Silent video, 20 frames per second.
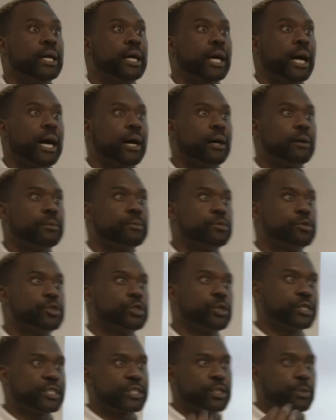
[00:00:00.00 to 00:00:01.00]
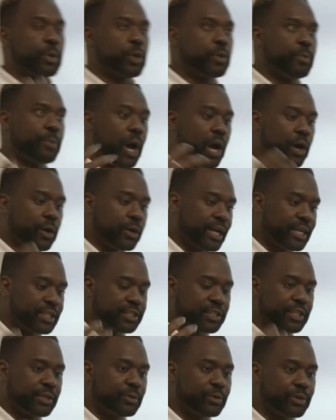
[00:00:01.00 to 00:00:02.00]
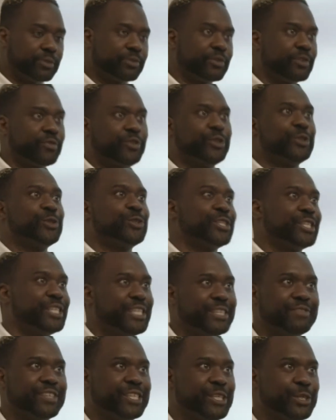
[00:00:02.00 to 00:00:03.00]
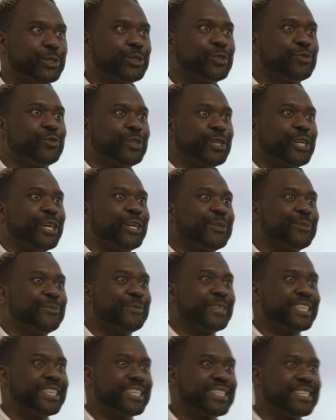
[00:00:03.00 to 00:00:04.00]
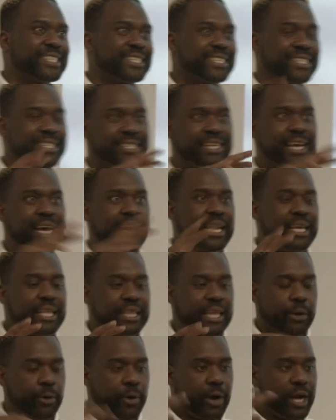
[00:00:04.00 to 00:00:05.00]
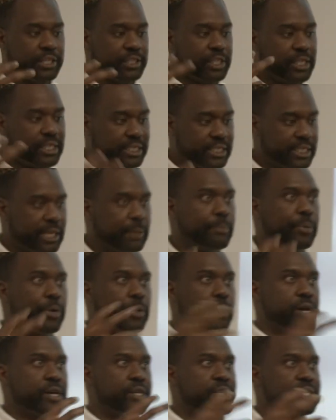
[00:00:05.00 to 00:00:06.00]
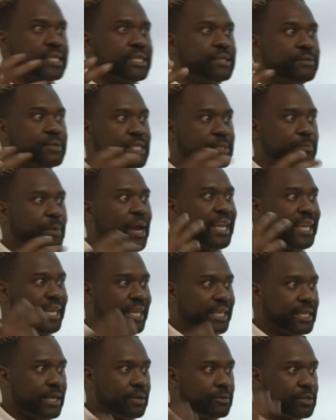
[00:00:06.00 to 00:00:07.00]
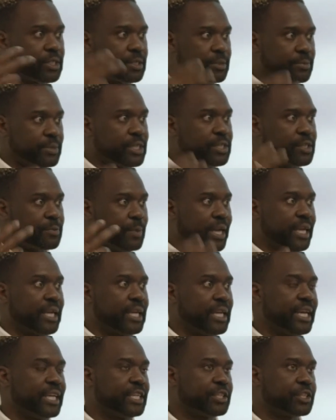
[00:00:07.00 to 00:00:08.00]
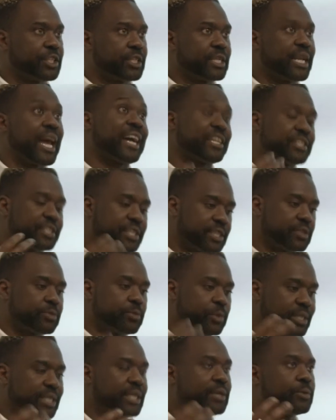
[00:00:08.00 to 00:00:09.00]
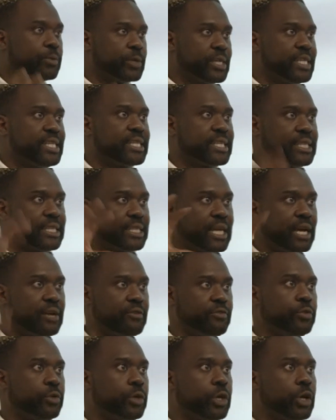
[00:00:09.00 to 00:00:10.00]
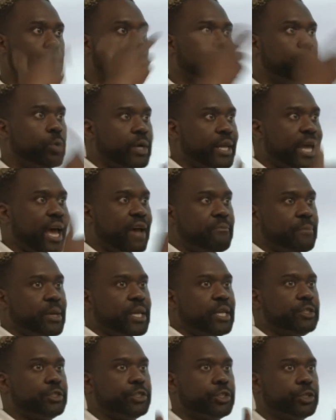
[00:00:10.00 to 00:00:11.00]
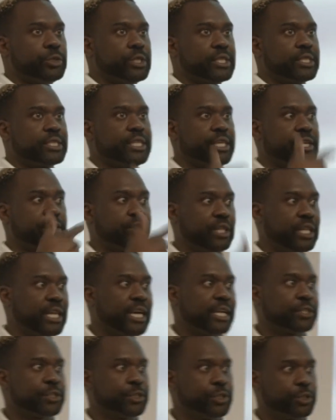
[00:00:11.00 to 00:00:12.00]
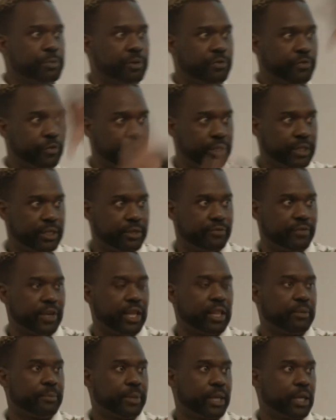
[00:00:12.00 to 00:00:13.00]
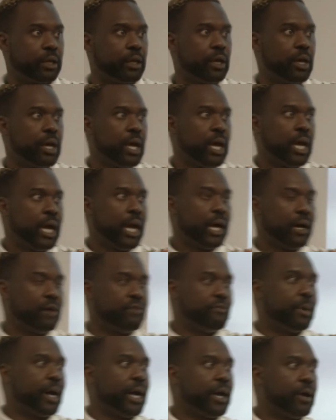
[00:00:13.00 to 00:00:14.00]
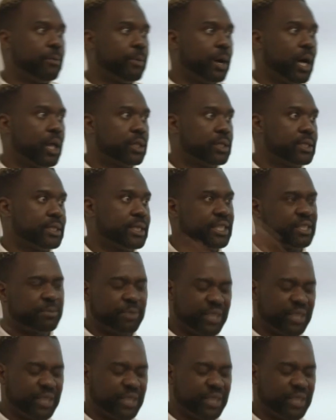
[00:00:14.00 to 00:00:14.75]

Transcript: So Simone Brown actually will refuse to even use Foucault because they were actually contemporaries, and it was their speculation. Actually, it's within reason that Foucault would have been in Tunis to hear the lectures before the development of biopolitics,